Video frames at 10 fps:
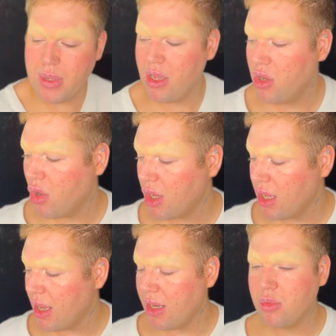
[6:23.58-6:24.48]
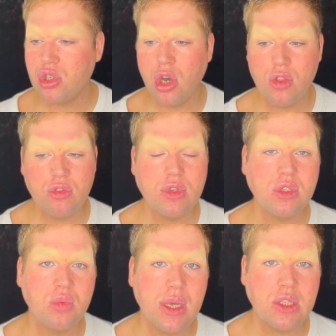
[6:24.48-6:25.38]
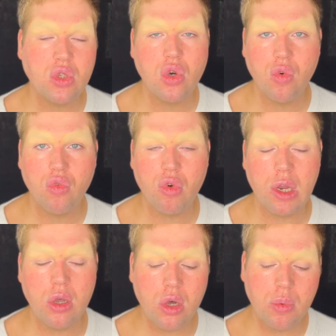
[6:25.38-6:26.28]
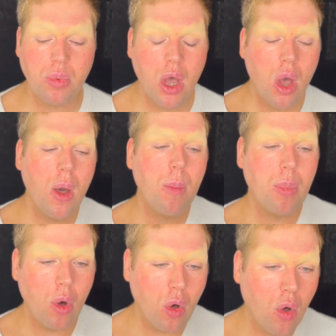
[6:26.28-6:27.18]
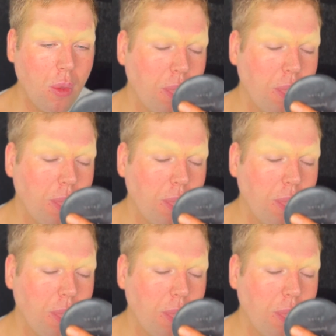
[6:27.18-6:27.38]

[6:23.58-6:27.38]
annoying and I'm sure there is a way to cover it up, but